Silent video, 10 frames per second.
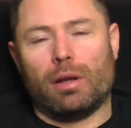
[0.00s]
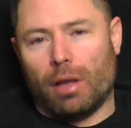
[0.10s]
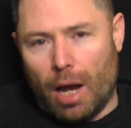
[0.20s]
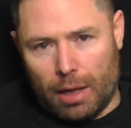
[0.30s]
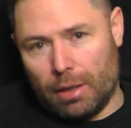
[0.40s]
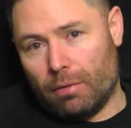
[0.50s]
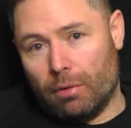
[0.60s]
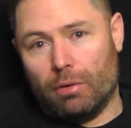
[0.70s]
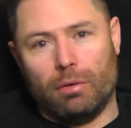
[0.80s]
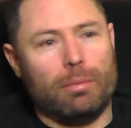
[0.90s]
They're locked in a
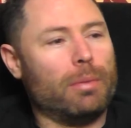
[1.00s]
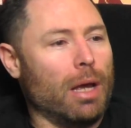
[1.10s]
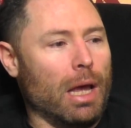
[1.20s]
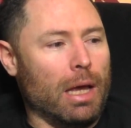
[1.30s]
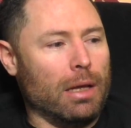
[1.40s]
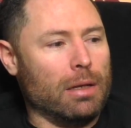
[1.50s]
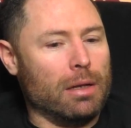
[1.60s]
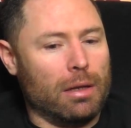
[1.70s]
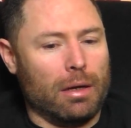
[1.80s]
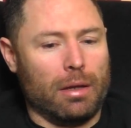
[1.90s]
room,
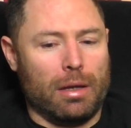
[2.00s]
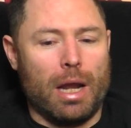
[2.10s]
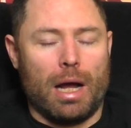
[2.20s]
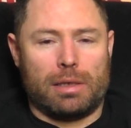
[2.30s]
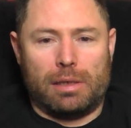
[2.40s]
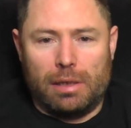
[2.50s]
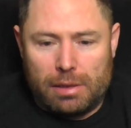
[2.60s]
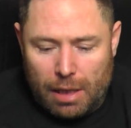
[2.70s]
and the Nazis,